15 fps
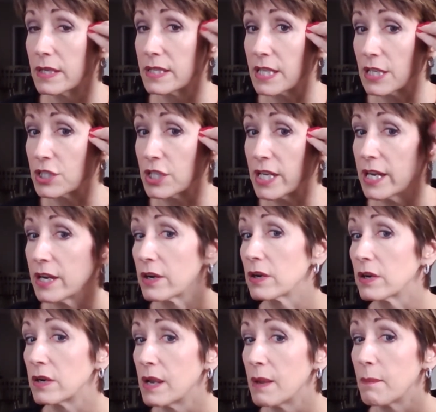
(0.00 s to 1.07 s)
touch it
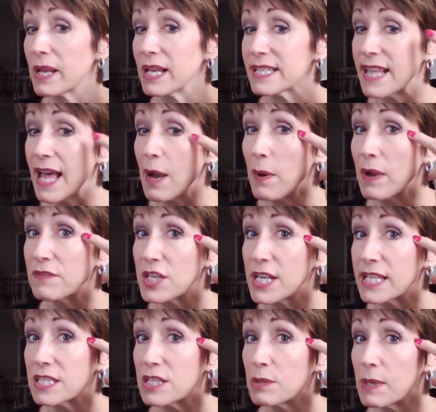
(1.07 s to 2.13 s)
here, because that way if she
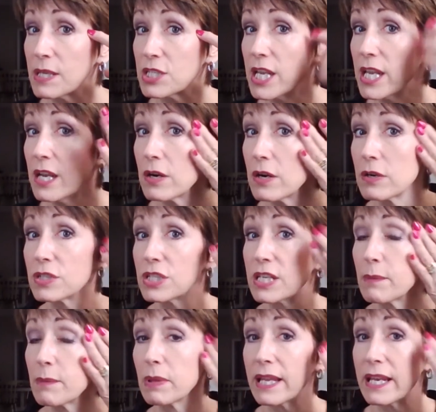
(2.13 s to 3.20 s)
gets too much here, she
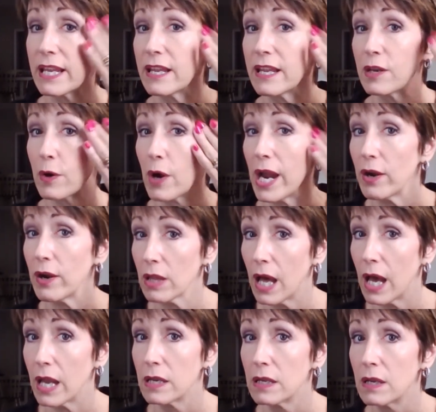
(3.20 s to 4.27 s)
can blend it into her
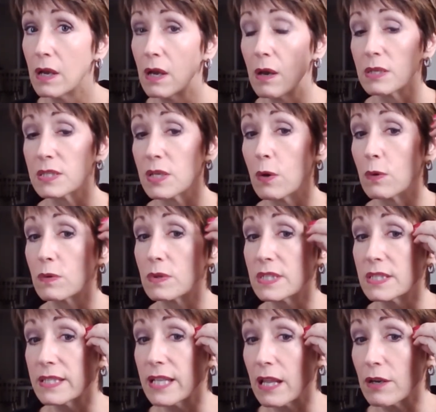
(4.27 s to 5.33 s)
hairline. So
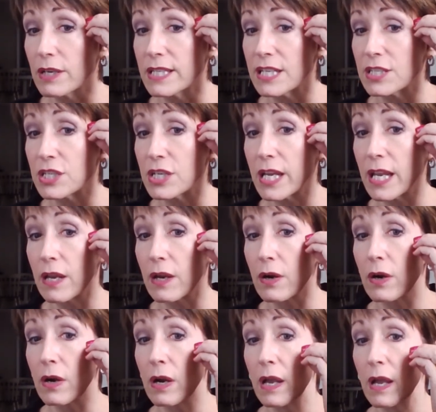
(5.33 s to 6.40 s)
tell her to touch it
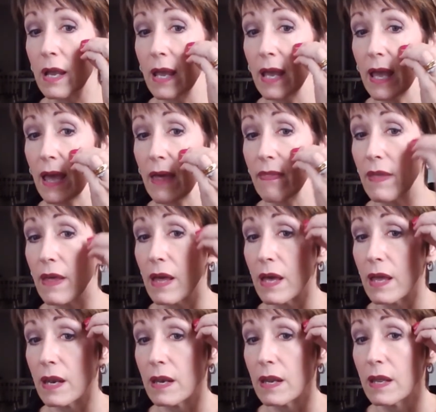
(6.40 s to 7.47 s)
here and
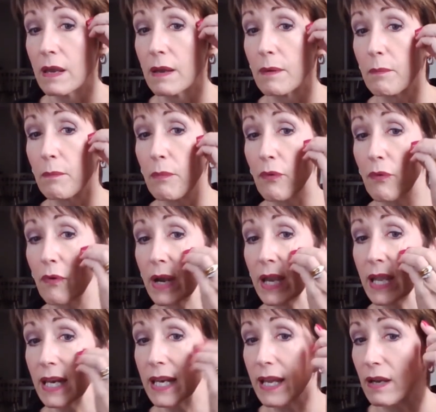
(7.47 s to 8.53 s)
then
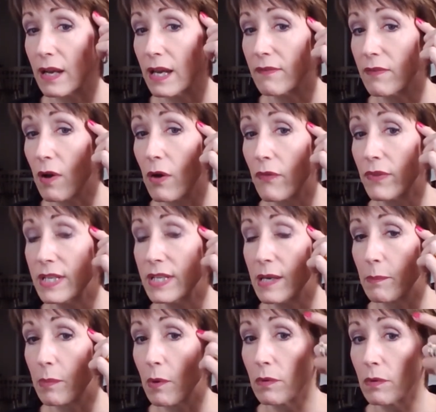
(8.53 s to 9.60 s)
bring it down kind of on the
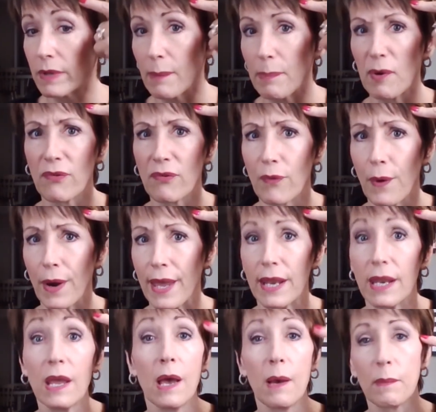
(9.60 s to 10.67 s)
temple, not on her
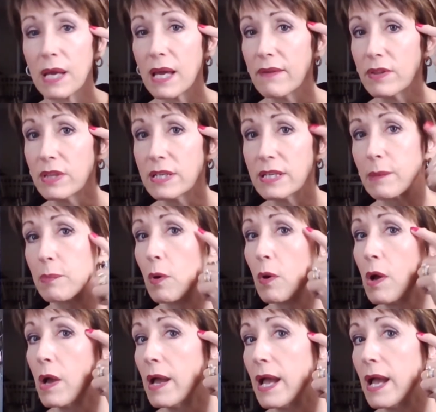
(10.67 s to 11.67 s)
forehead, but kind of on the temple,